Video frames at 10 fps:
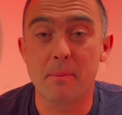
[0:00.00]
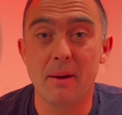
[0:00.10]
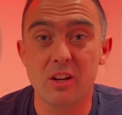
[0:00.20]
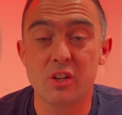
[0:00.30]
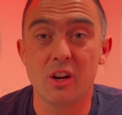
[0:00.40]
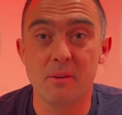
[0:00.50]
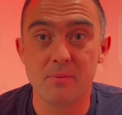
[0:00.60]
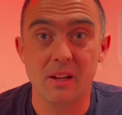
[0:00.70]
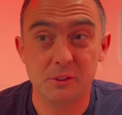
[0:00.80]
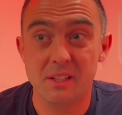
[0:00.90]
picture
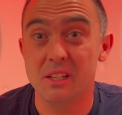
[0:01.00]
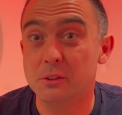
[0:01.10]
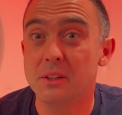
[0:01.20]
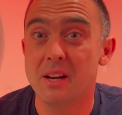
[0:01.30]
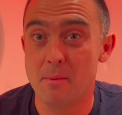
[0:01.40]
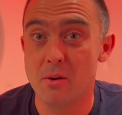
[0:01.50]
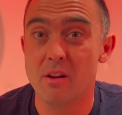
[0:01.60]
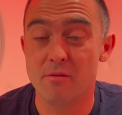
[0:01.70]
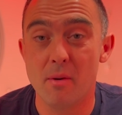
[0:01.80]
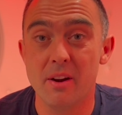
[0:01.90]
is a decent amount
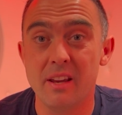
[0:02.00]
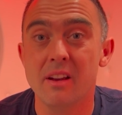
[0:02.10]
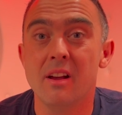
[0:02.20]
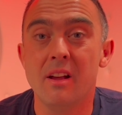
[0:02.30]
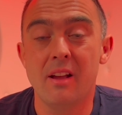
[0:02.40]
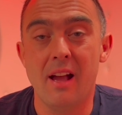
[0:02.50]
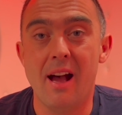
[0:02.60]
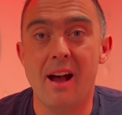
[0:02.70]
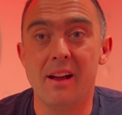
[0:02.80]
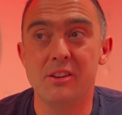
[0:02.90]
of money.
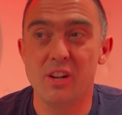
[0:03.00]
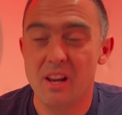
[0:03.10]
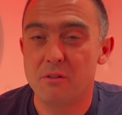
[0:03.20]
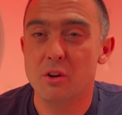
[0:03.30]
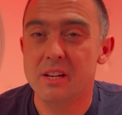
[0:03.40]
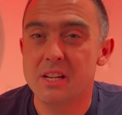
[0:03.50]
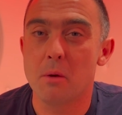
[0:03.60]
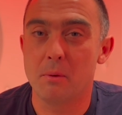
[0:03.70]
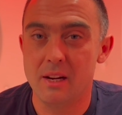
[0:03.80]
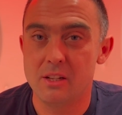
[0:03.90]
And yeah, if you need to
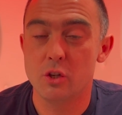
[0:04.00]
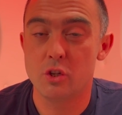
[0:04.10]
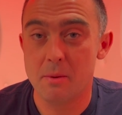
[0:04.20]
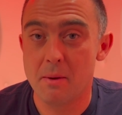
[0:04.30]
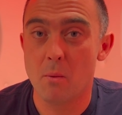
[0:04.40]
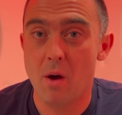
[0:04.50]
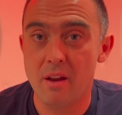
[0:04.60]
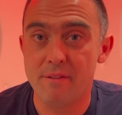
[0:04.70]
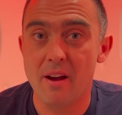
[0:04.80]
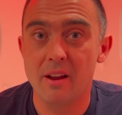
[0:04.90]
upgrade to streaming
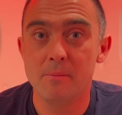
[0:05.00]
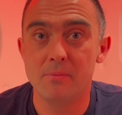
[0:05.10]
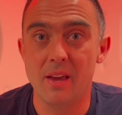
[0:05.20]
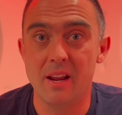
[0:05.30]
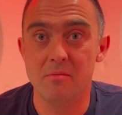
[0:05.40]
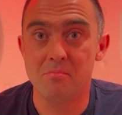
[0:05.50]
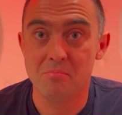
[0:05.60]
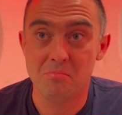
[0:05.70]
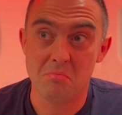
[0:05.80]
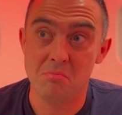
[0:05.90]
Wi-Fi, then
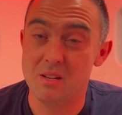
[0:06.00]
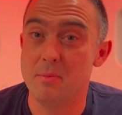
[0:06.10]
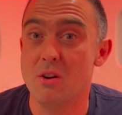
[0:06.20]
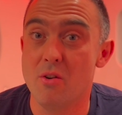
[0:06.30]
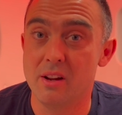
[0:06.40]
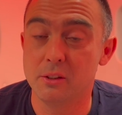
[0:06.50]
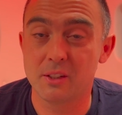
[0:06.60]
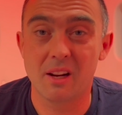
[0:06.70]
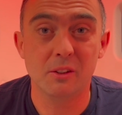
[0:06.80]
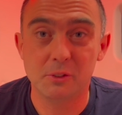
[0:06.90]
to be
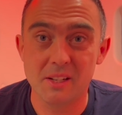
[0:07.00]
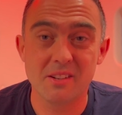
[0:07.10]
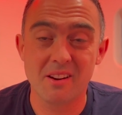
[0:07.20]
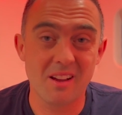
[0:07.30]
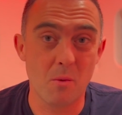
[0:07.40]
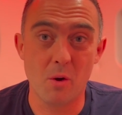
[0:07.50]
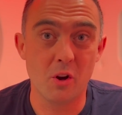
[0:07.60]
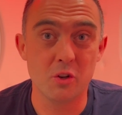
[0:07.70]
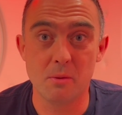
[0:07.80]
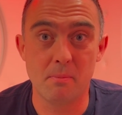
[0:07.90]
honest, consider it a
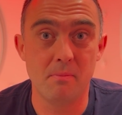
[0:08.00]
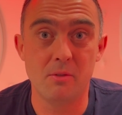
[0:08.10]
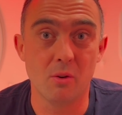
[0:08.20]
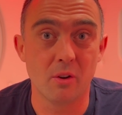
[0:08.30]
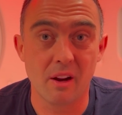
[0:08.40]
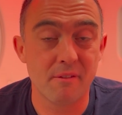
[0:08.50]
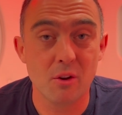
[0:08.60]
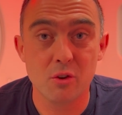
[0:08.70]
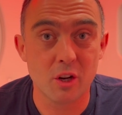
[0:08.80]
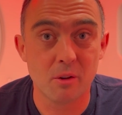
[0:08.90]
$100 gift
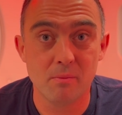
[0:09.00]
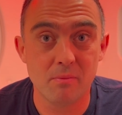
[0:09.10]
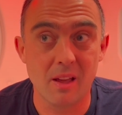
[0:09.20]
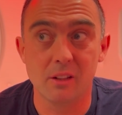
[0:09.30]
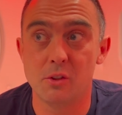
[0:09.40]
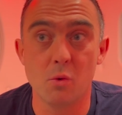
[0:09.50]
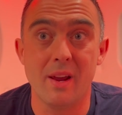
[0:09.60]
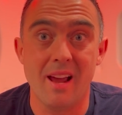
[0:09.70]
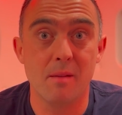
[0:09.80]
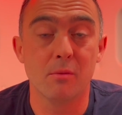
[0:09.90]
voucher. That's the
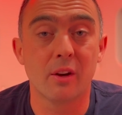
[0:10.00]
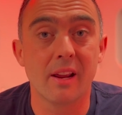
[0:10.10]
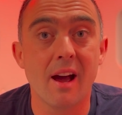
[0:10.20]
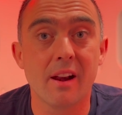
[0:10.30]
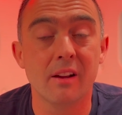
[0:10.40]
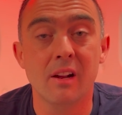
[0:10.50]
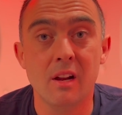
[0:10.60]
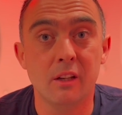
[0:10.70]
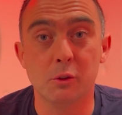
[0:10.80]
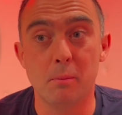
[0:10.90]
way I'm looking at it.
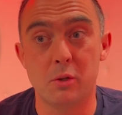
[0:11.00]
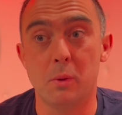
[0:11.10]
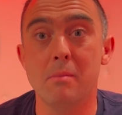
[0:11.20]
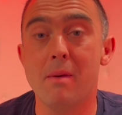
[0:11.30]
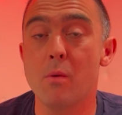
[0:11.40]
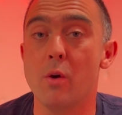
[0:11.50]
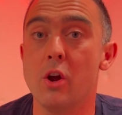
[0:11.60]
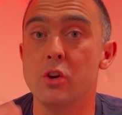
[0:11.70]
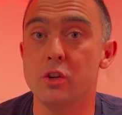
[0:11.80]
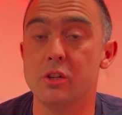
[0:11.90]
So between my
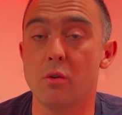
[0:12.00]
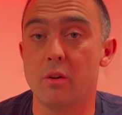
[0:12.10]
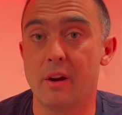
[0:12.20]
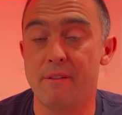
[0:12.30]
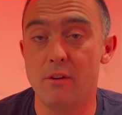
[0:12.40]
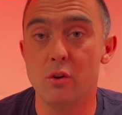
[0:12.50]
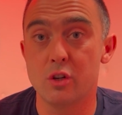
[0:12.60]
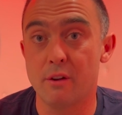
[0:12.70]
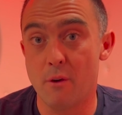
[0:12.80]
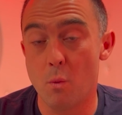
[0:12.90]
$100 gift
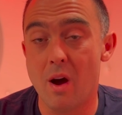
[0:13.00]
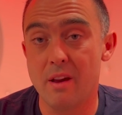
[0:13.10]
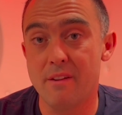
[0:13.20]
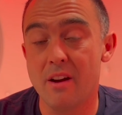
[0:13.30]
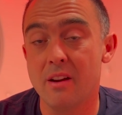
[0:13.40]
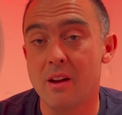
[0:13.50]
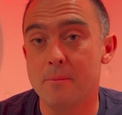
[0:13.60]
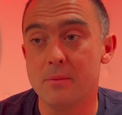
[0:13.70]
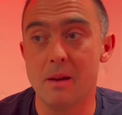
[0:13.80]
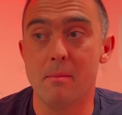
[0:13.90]
voucher for Wi-Fi
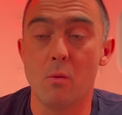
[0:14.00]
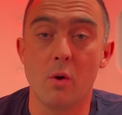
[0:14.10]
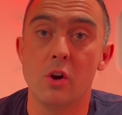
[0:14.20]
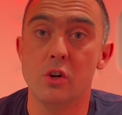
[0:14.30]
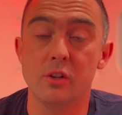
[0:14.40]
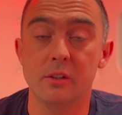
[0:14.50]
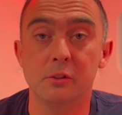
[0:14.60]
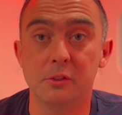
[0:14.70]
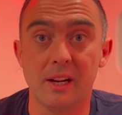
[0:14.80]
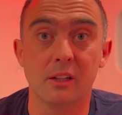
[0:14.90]
and my
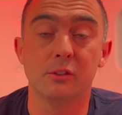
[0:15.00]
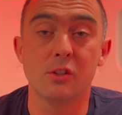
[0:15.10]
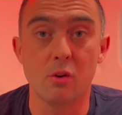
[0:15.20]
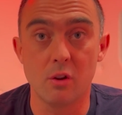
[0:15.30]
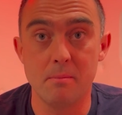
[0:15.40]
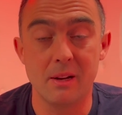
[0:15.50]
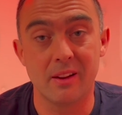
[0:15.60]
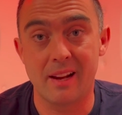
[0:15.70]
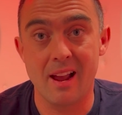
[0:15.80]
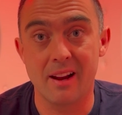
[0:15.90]
$106 meal
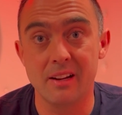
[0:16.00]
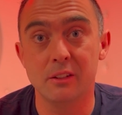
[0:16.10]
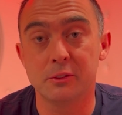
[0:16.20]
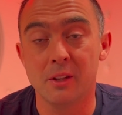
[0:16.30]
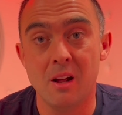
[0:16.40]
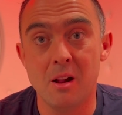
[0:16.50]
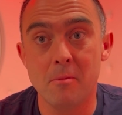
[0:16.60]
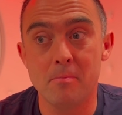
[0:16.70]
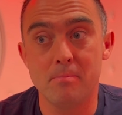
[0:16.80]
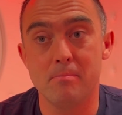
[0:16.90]
at Cagney's,
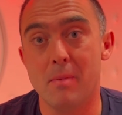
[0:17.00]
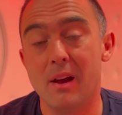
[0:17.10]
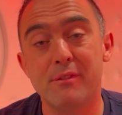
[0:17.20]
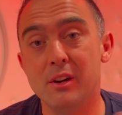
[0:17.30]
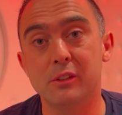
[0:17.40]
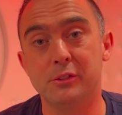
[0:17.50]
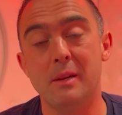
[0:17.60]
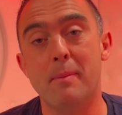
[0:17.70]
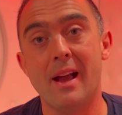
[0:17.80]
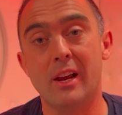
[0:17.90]
my Free at
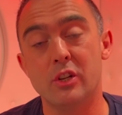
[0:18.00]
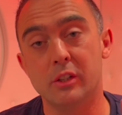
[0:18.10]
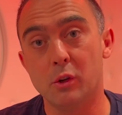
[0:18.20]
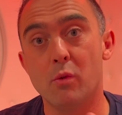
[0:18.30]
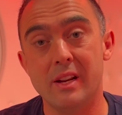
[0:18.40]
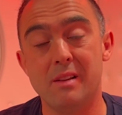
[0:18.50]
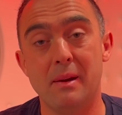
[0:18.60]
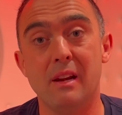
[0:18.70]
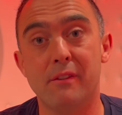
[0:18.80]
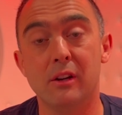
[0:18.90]
Sea package has already
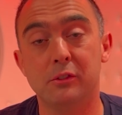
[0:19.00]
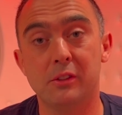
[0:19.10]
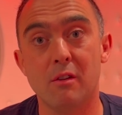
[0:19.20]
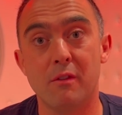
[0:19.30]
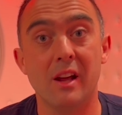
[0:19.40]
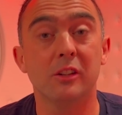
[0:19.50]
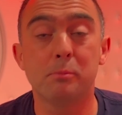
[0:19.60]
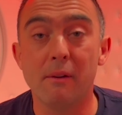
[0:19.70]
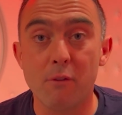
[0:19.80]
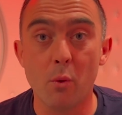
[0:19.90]
paid for itself, and that's
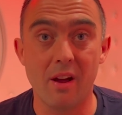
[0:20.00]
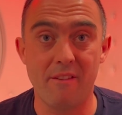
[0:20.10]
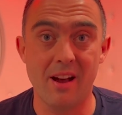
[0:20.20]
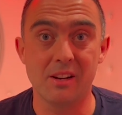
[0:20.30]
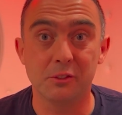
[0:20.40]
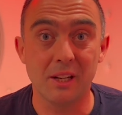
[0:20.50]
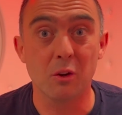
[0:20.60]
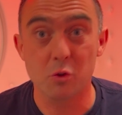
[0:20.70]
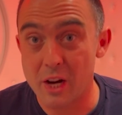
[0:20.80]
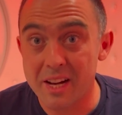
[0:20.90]
before I've had a
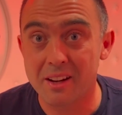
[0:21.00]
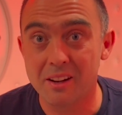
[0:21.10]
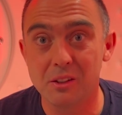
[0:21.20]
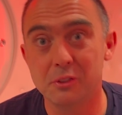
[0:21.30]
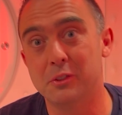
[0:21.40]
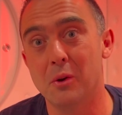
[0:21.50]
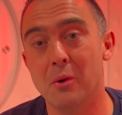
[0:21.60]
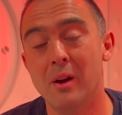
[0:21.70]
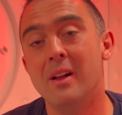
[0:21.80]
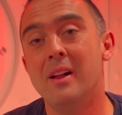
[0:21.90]
single drink.
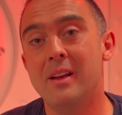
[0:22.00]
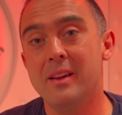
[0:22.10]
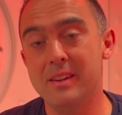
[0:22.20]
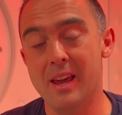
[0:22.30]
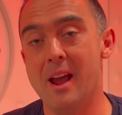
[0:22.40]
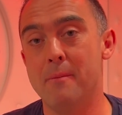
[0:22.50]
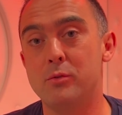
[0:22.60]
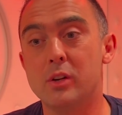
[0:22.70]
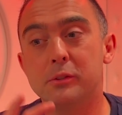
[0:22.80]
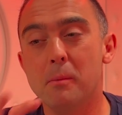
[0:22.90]
So yeah,
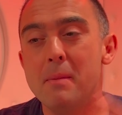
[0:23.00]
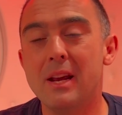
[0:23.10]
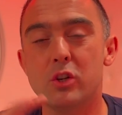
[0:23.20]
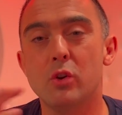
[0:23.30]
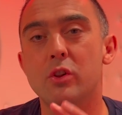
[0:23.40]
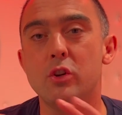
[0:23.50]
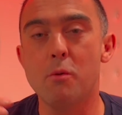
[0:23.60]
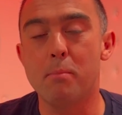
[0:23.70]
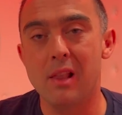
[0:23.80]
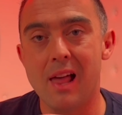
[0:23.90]
just make sure that you
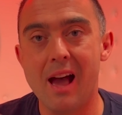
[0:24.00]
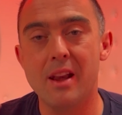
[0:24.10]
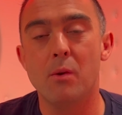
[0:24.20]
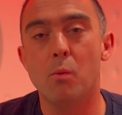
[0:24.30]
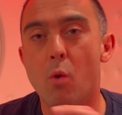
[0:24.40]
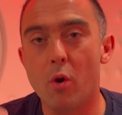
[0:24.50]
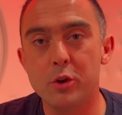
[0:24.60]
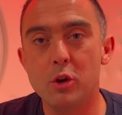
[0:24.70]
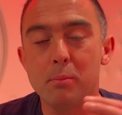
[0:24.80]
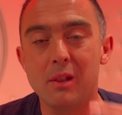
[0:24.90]
plan. What are
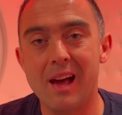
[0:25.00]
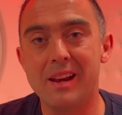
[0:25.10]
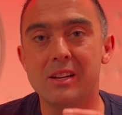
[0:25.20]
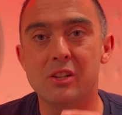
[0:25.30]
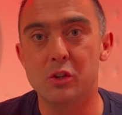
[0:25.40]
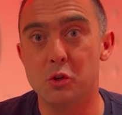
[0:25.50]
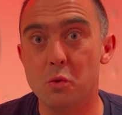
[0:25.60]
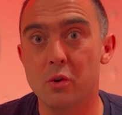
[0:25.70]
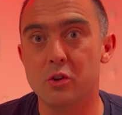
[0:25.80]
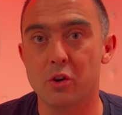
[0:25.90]
you planning to
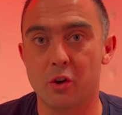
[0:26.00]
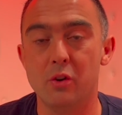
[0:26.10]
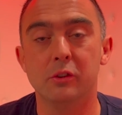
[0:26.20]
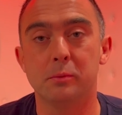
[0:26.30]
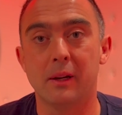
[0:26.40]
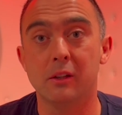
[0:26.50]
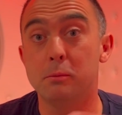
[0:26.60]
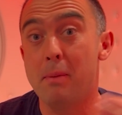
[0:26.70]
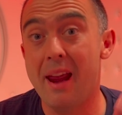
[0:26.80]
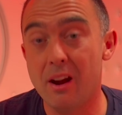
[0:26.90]
do on your cruise? Because
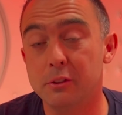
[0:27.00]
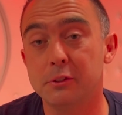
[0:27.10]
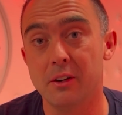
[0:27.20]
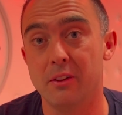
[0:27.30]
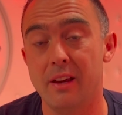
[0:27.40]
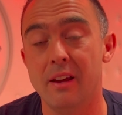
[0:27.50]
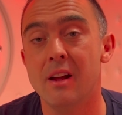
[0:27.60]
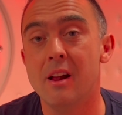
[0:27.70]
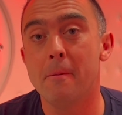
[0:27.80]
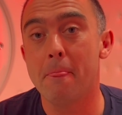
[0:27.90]
personally,
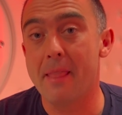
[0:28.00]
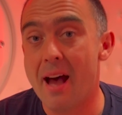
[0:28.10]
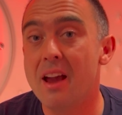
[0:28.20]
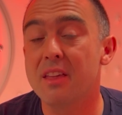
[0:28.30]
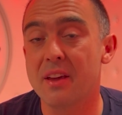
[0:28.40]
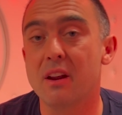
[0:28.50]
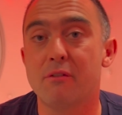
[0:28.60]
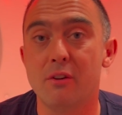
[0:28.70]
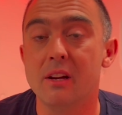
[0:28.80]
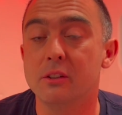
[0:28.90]
I think
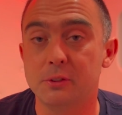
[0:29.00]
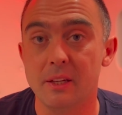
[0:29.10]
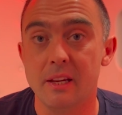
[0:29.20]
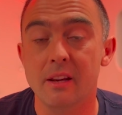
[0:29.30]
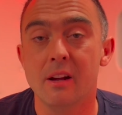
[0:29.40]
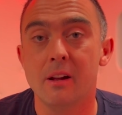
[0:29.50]
Free at Sea,